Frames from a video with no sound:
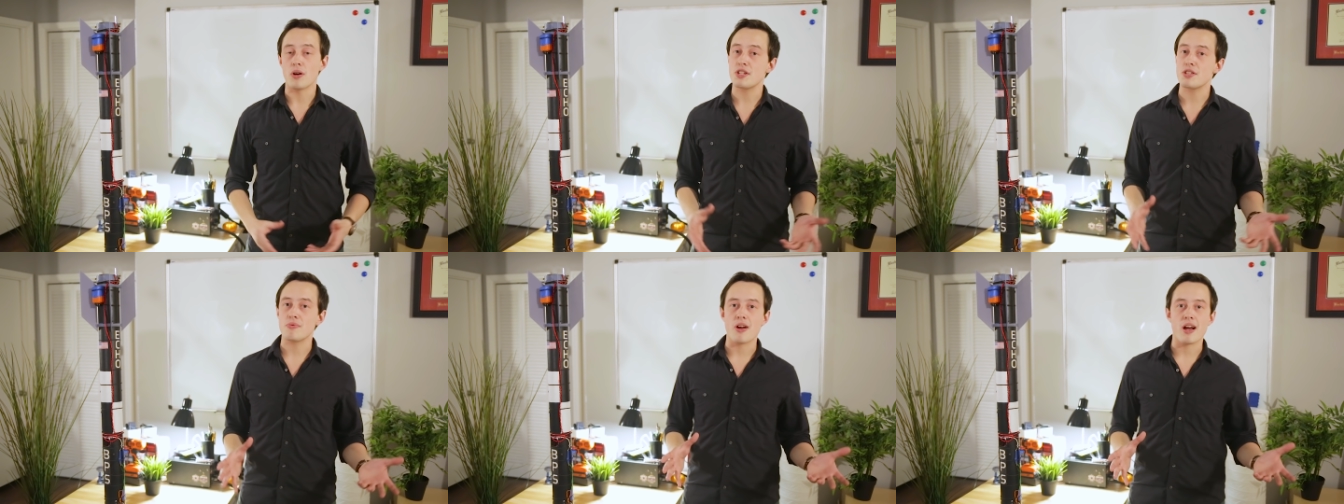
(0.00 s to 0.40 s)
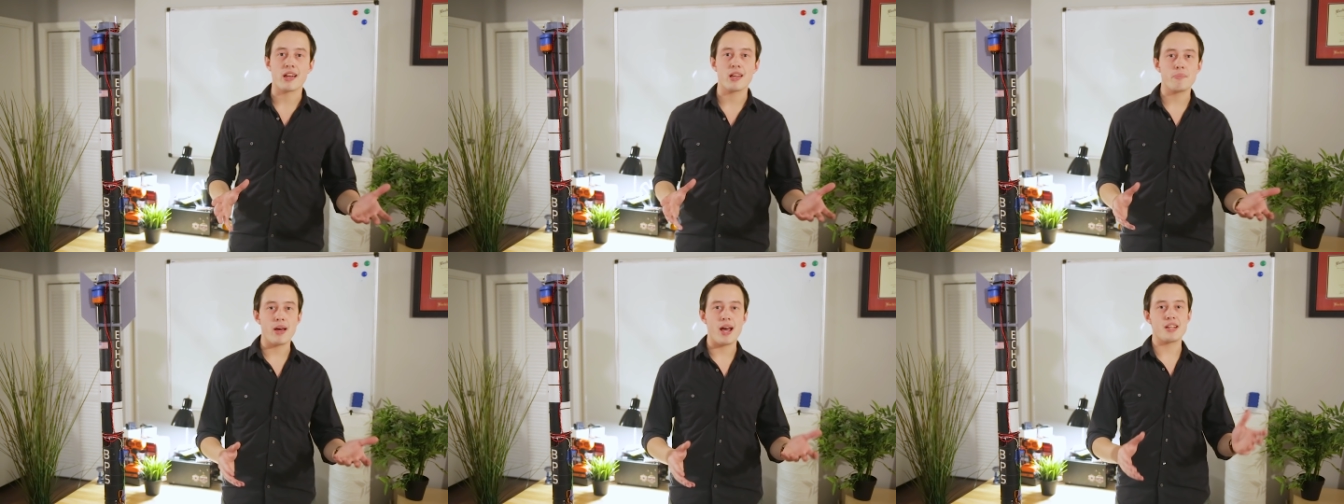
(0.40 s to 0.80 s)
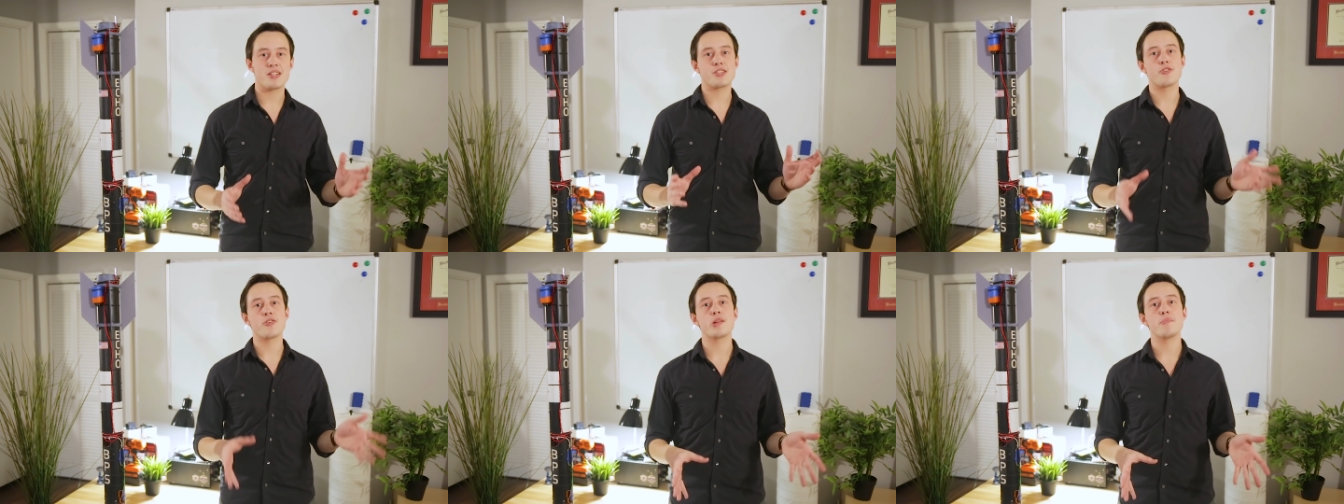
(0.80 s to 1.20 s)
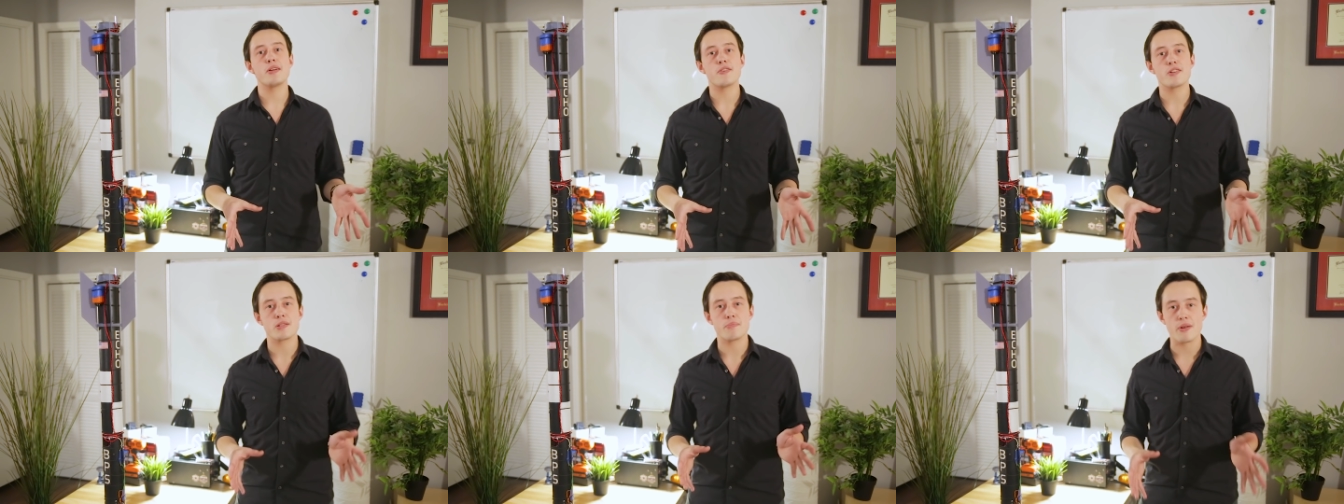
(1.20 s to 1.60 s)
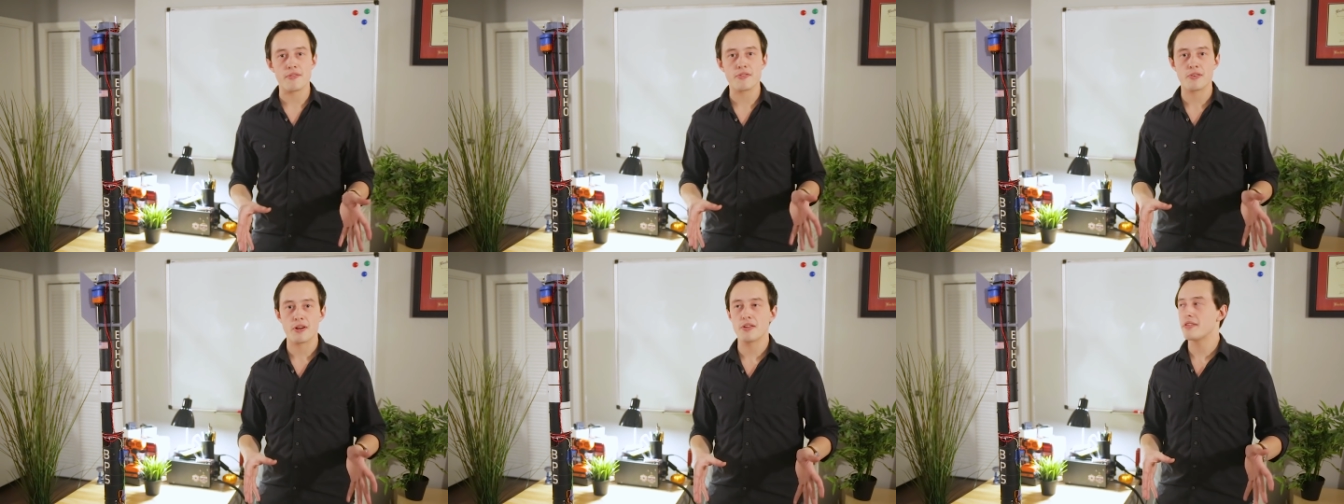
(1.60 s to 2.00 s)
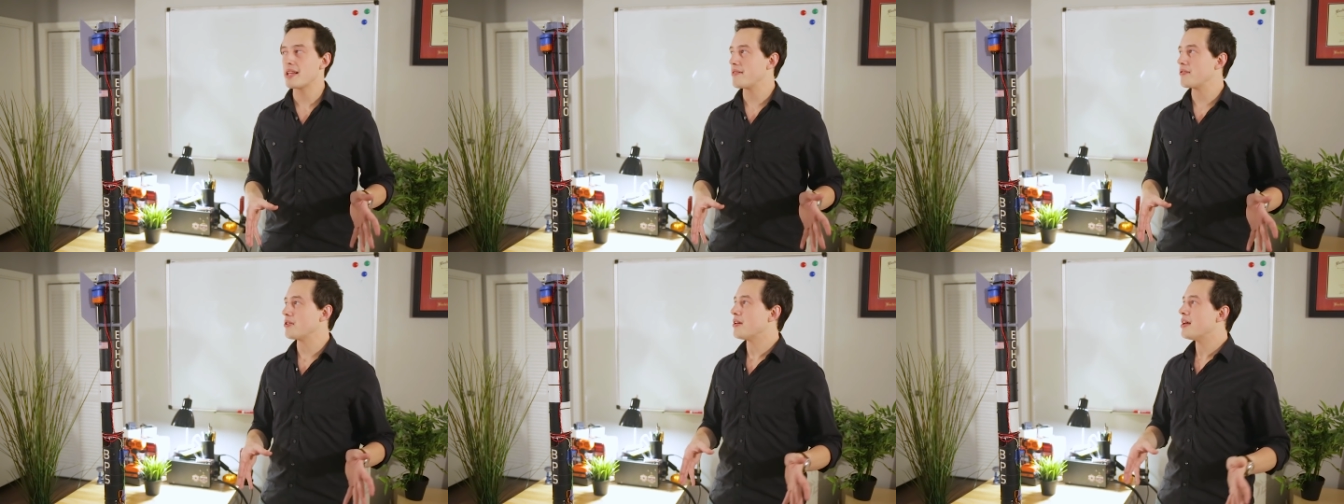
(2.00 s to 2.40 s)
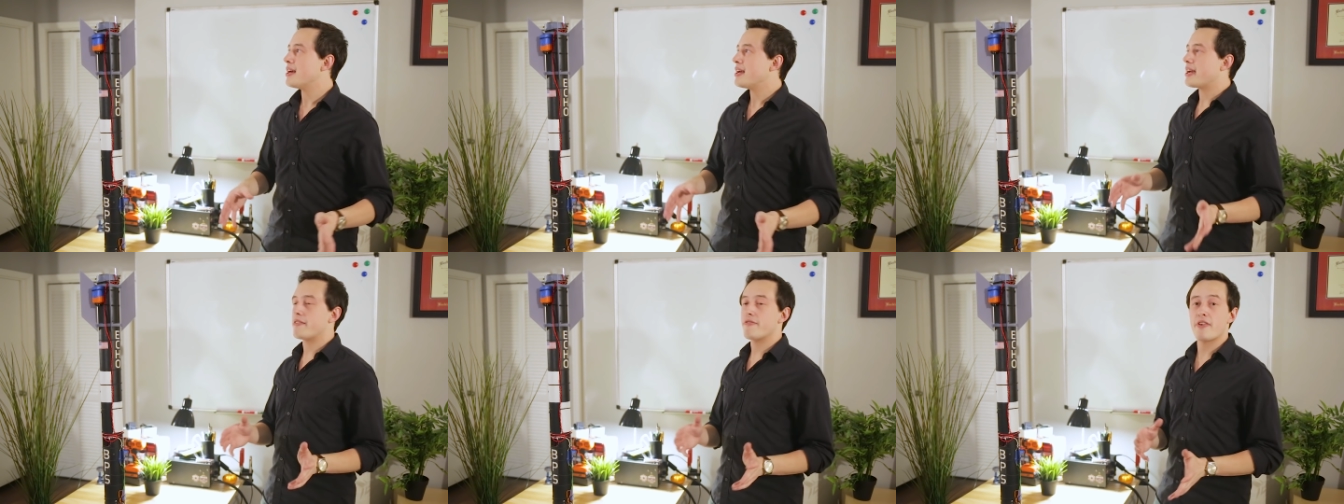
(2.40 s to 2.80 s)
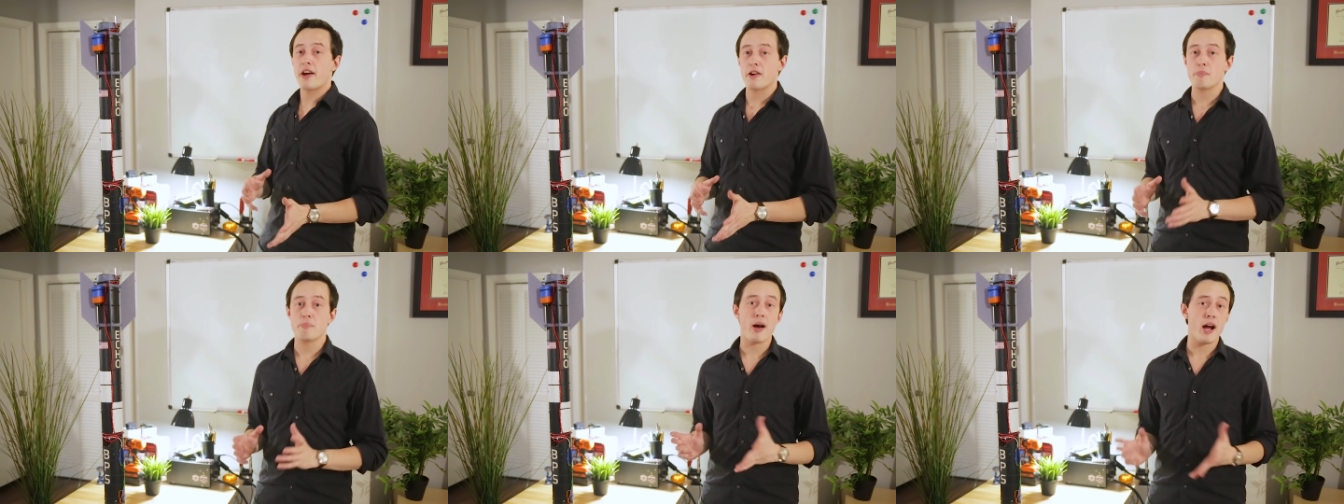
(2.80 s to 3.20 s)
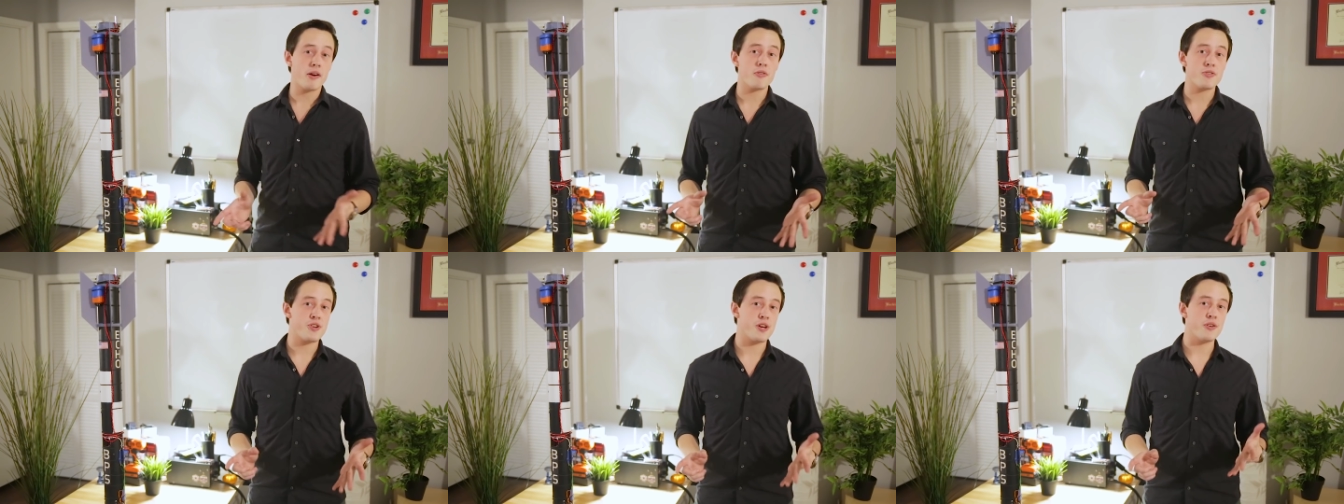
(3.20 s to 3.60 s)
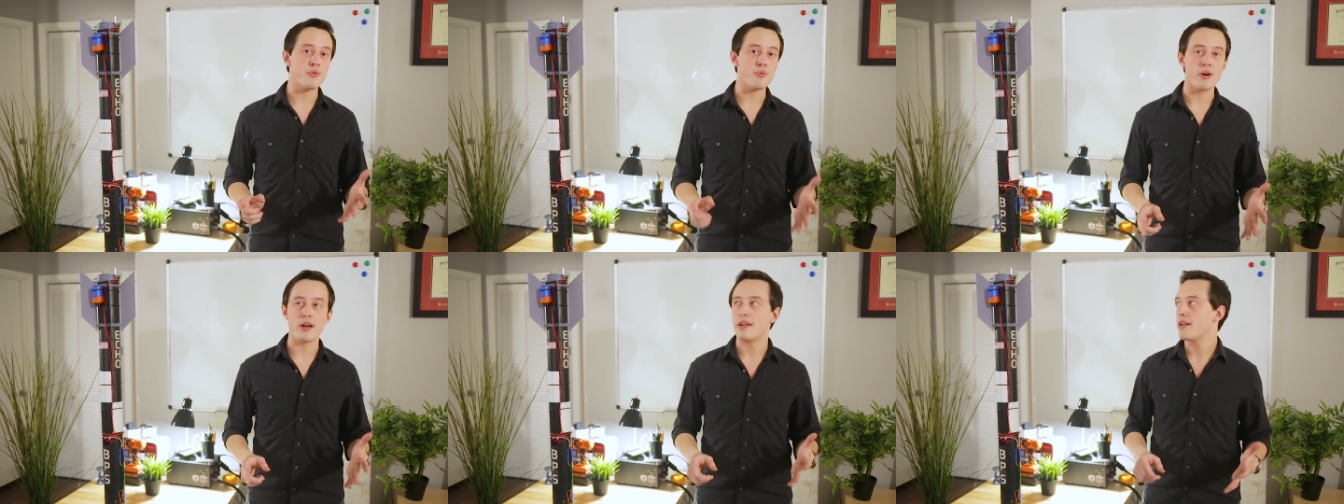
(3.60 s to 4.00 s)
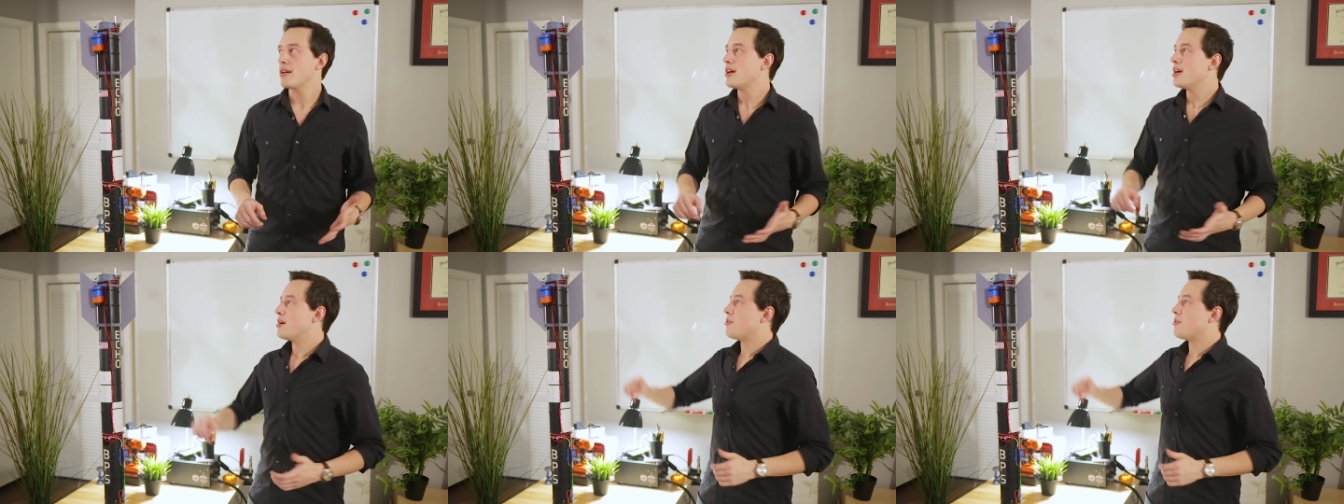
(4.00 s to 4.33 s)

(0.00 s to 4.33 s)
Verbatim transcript: Once the rocket passed 30 meters above ground level, it fired Pyro Channel 1,